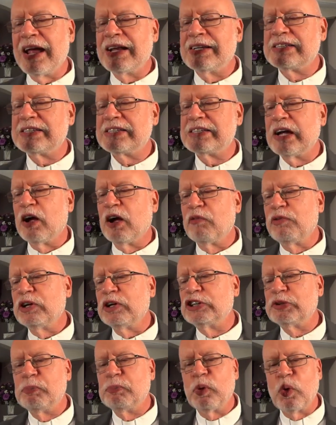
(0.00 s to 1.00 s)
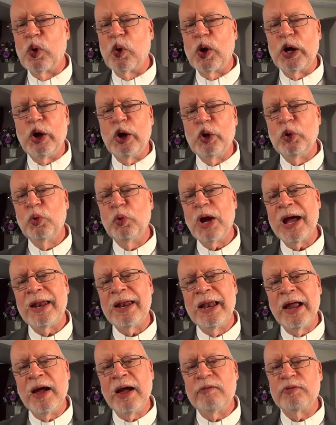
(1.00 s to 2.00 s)
and selfish boy who
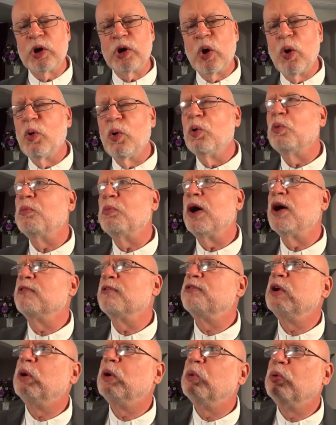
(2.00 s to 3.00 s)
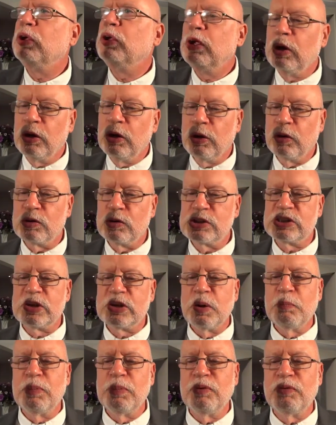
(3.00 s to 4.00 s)
had left home a few years
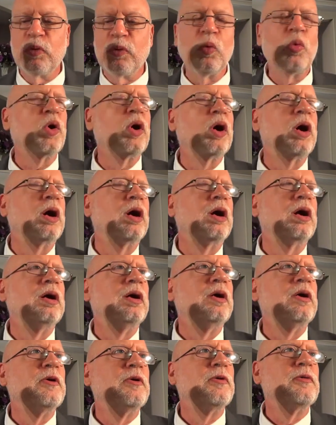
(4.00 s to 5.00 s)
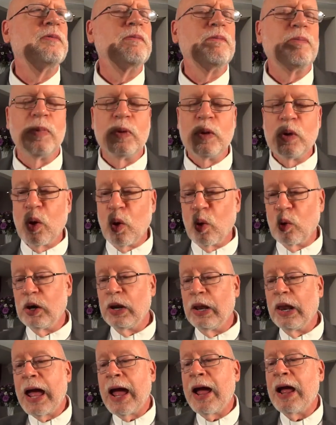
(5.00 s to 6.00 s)
before. Or
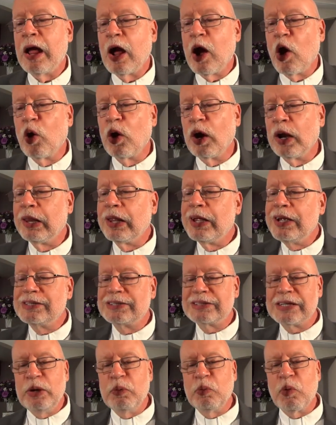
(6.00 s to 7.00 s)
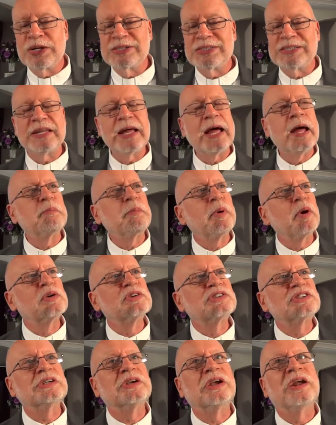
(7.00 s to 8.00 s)
at, la- or at least he wasn't that
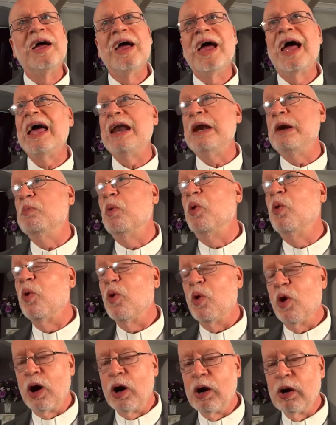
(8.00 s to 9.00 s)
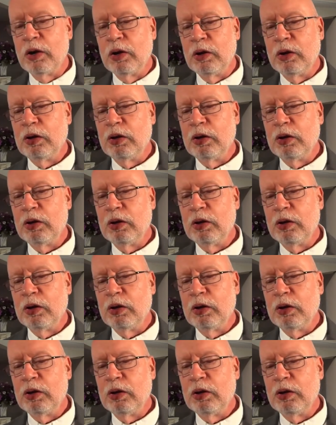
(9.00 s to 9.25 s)
person anymore.